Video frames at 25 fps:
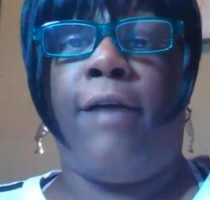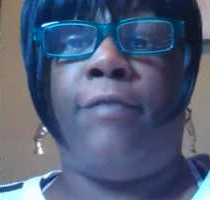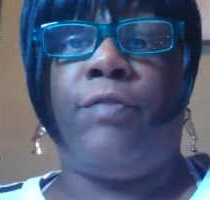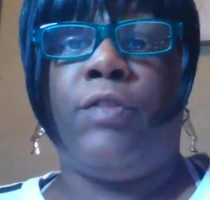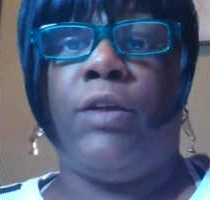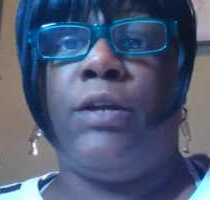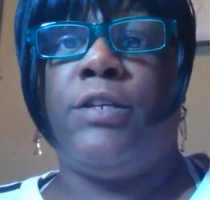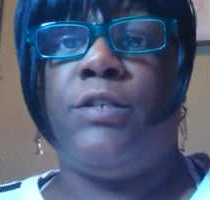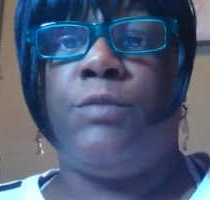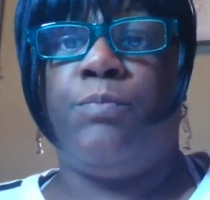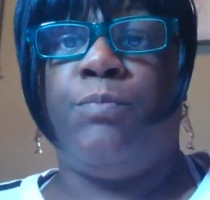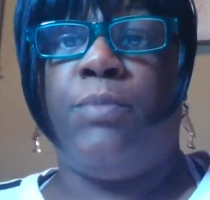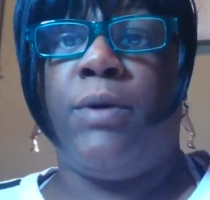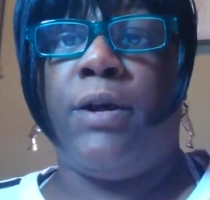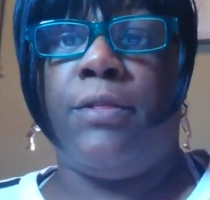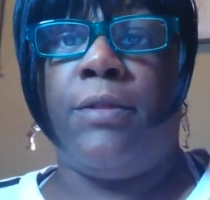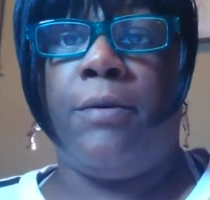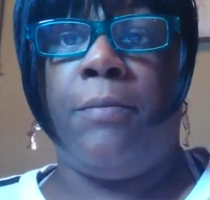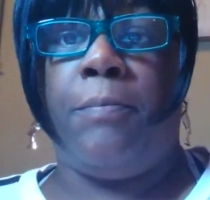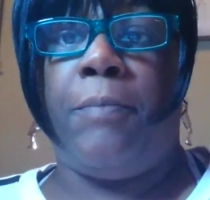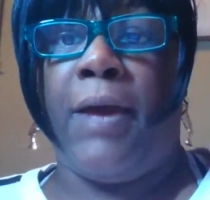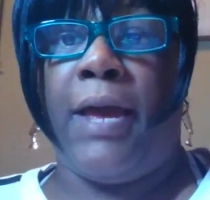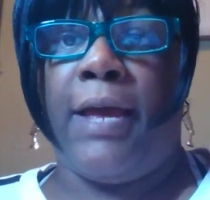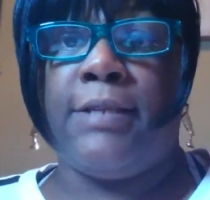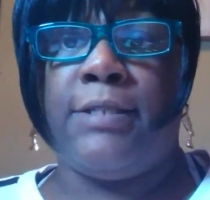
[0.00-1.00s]
his
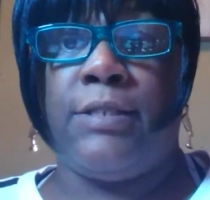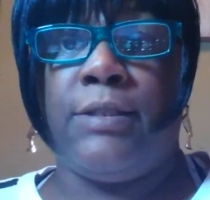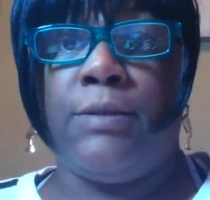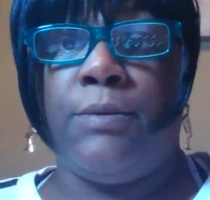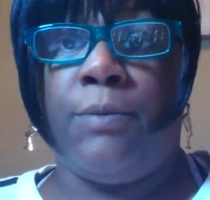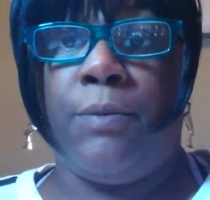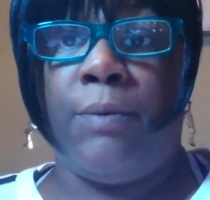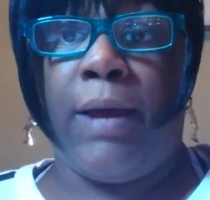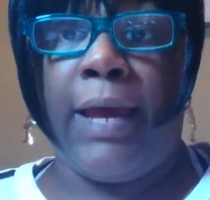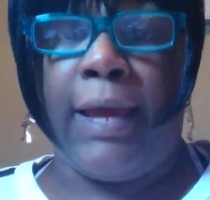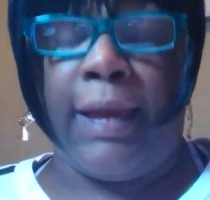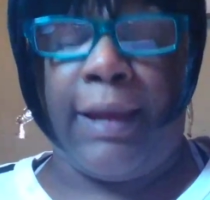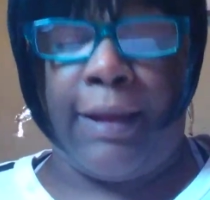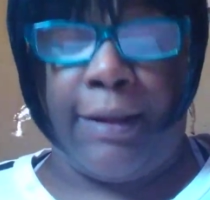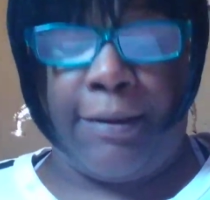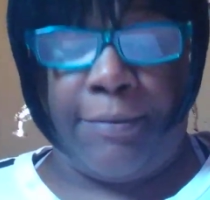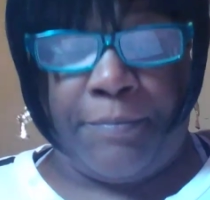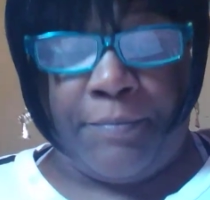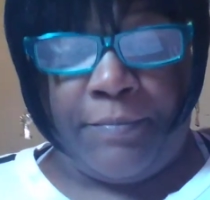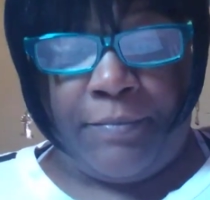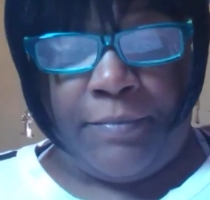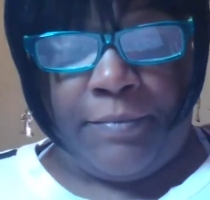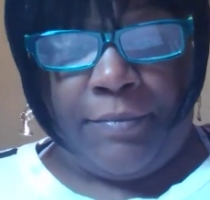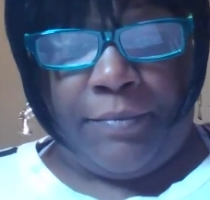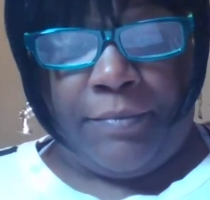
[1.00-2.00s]
brother passed
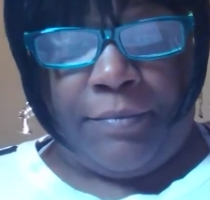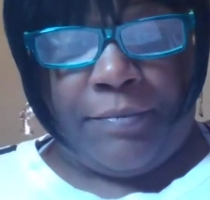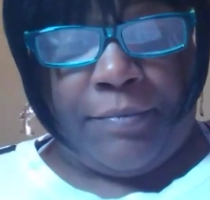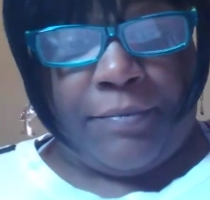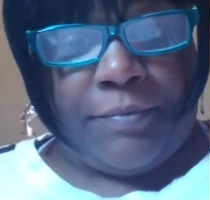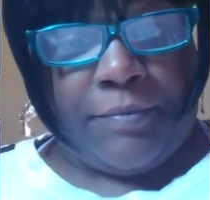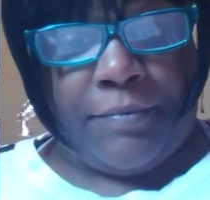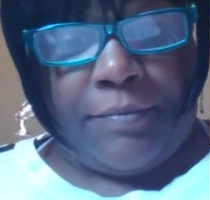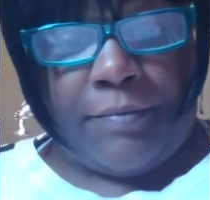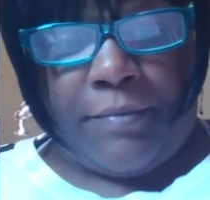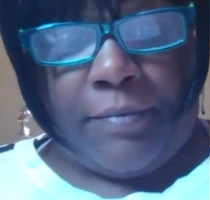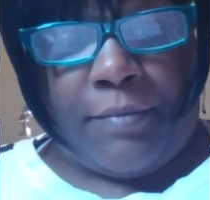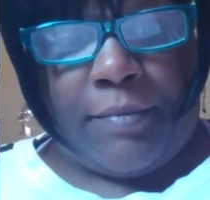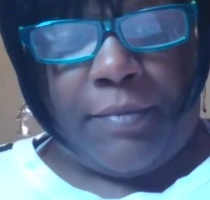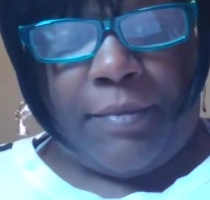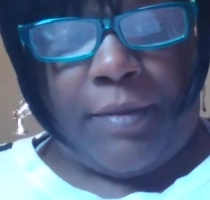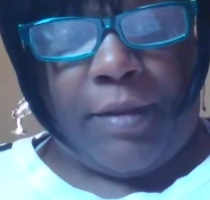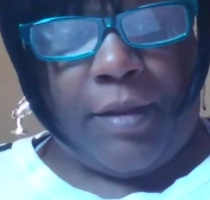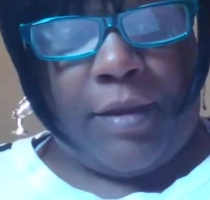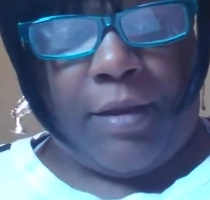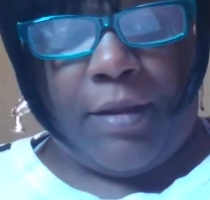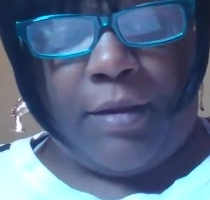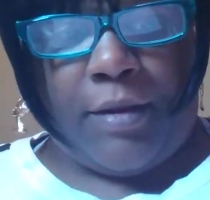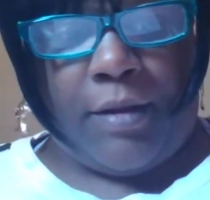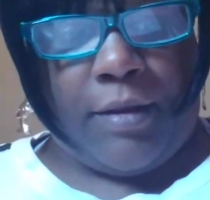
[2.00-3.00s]
away.
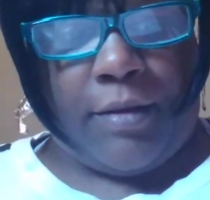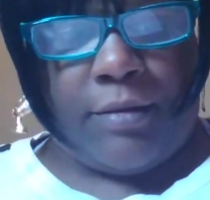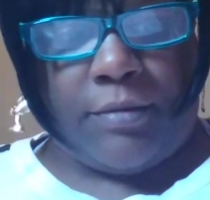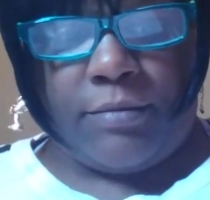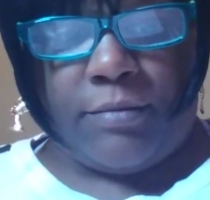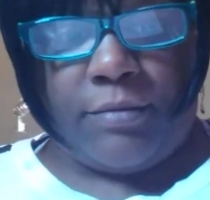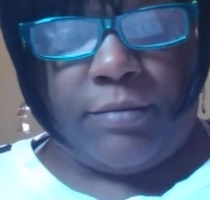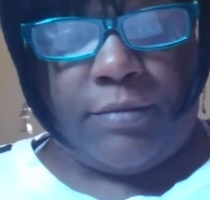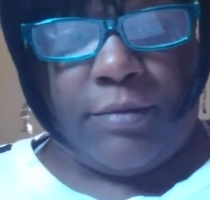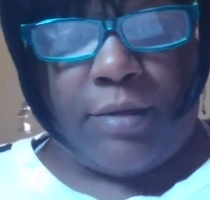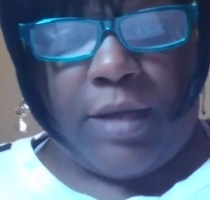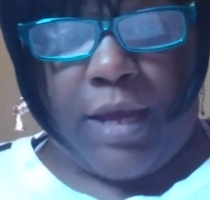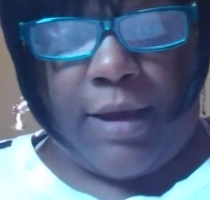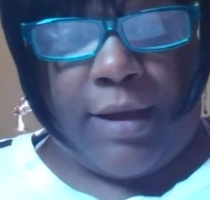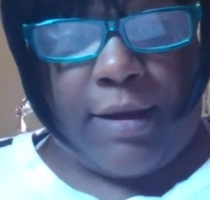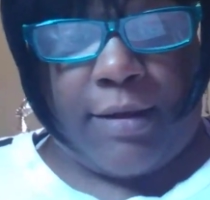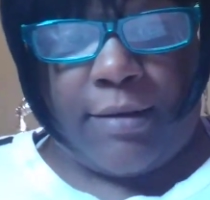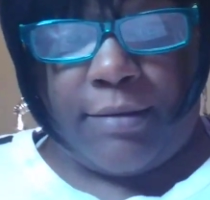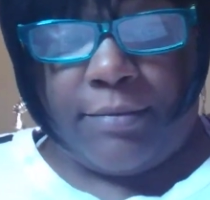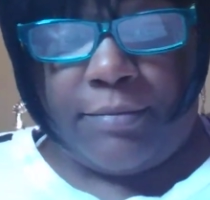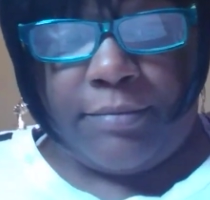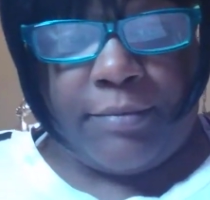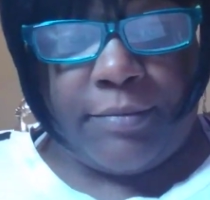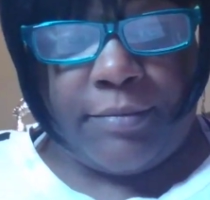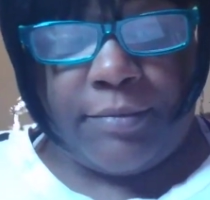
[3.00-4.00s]

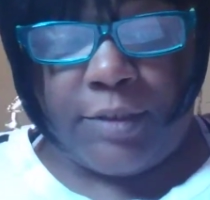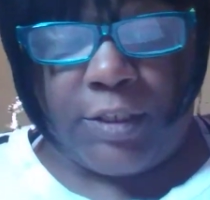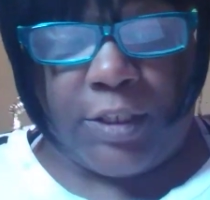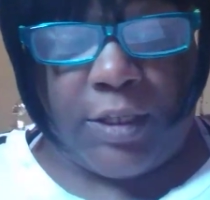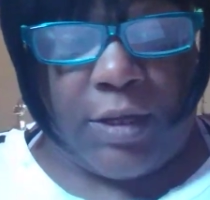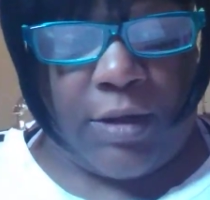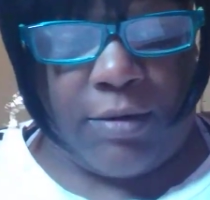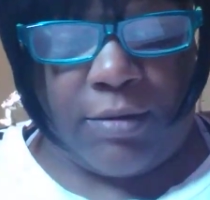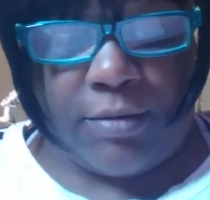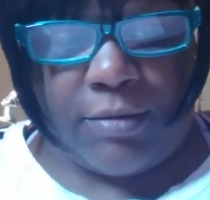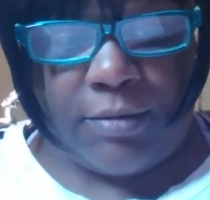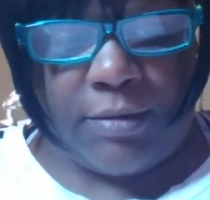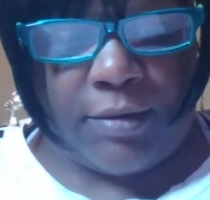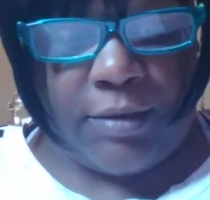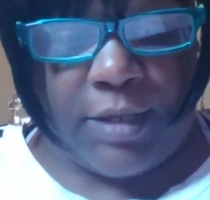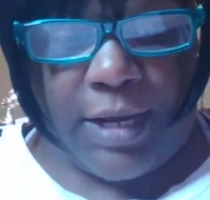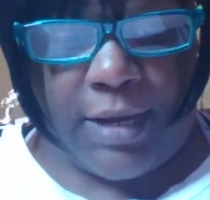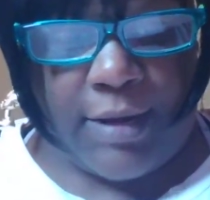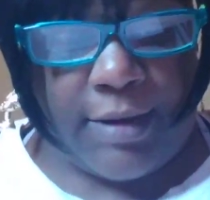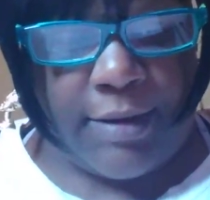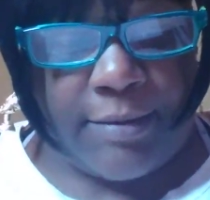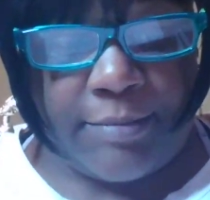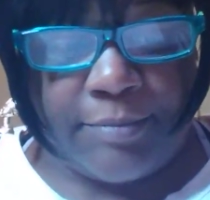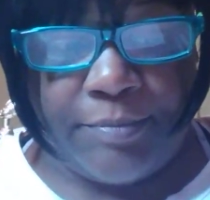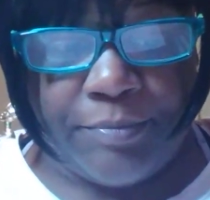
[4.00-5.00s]
Yeah, so
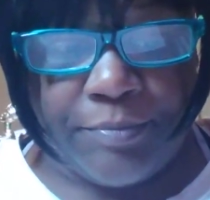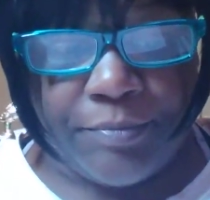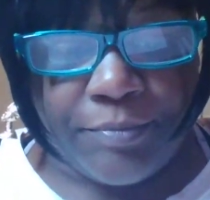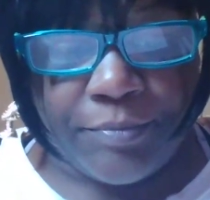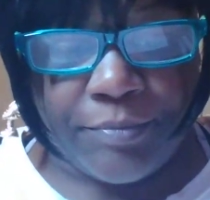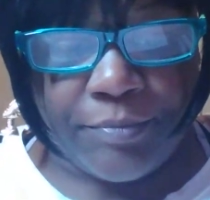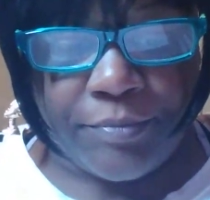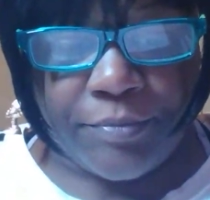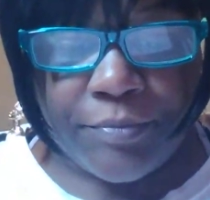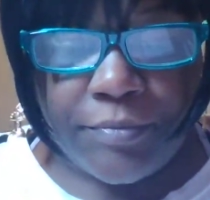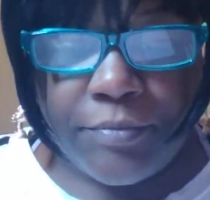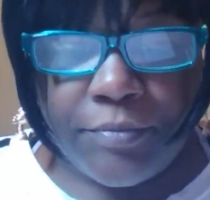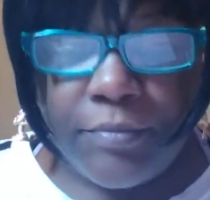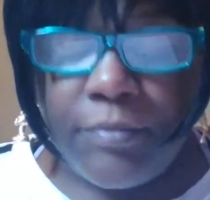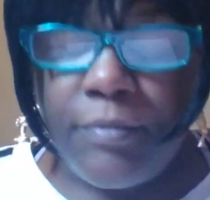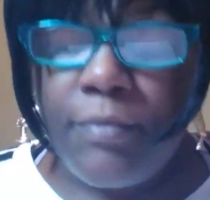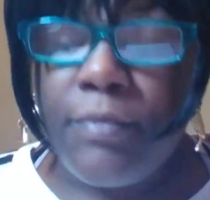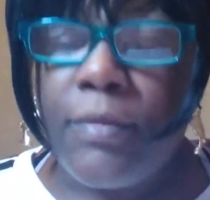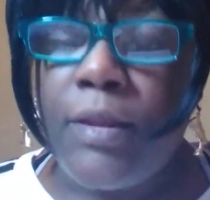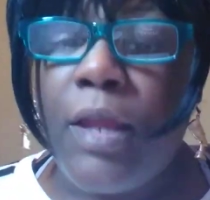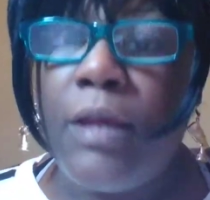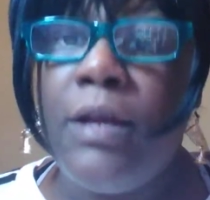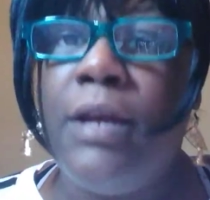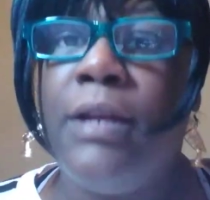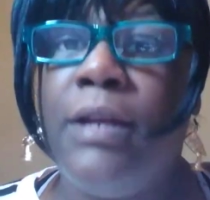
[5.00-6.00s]
yeah.
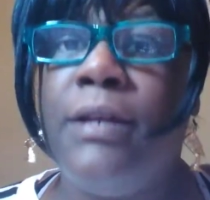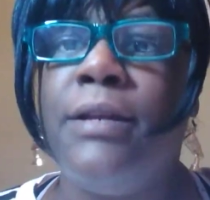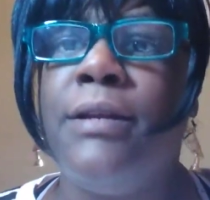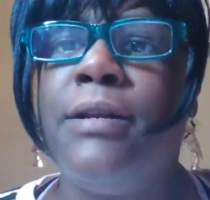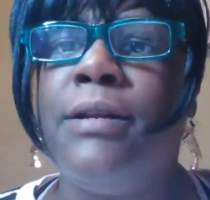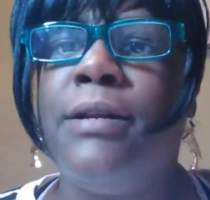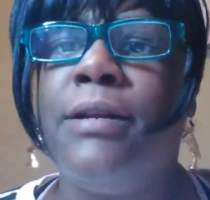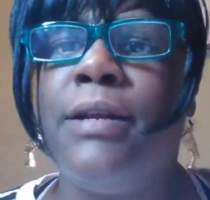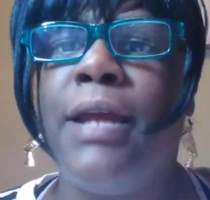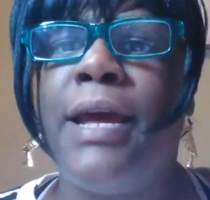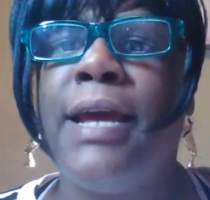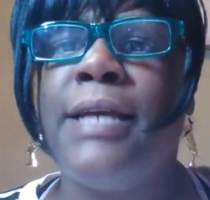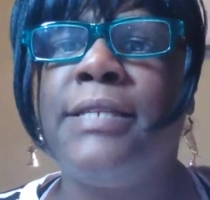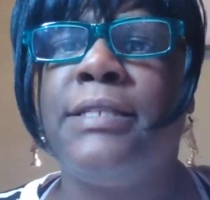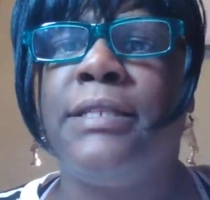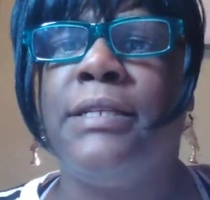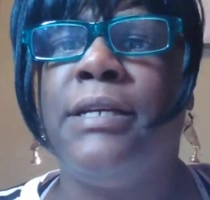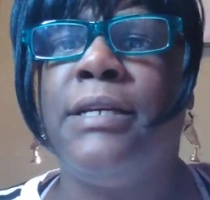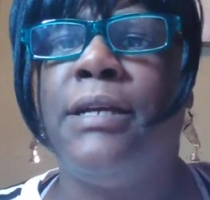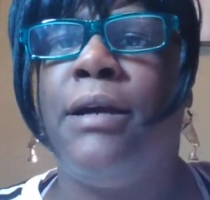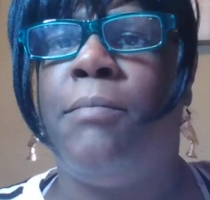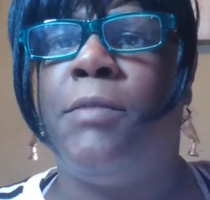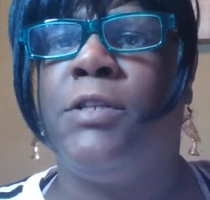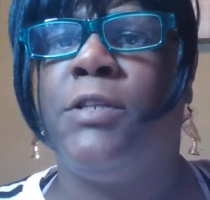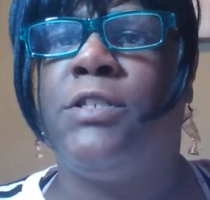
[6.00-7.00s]
And then the last
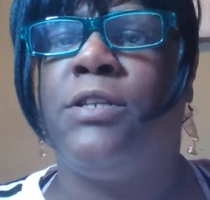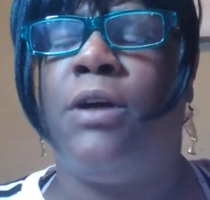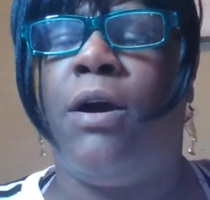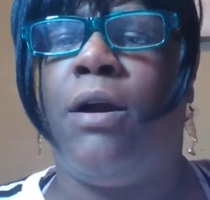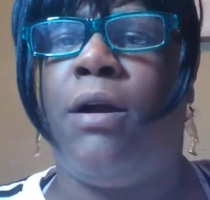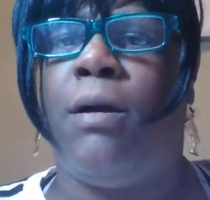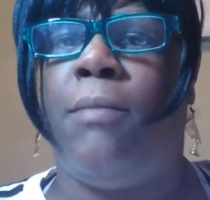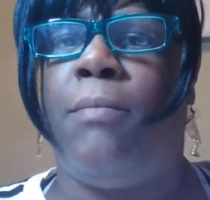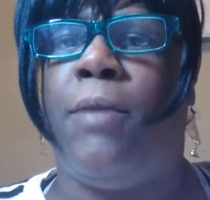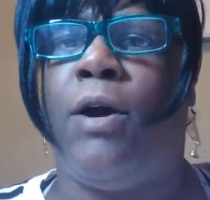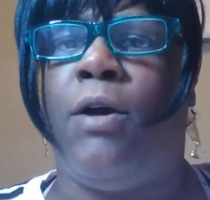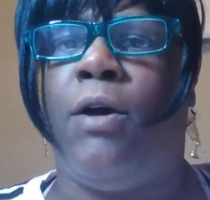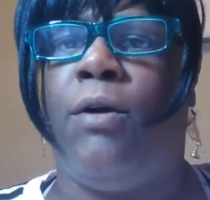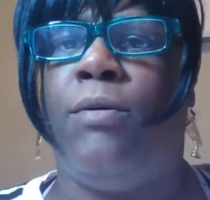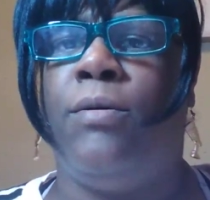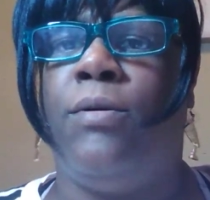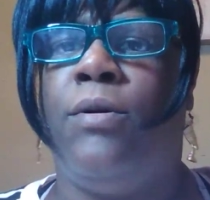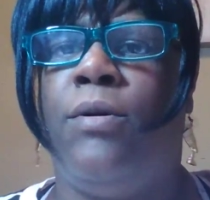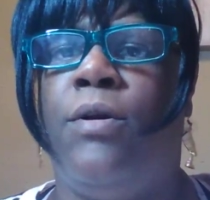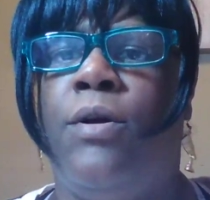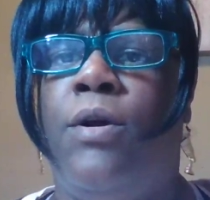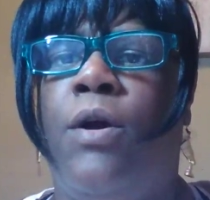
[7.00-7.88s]
thing I'm gonna talk about,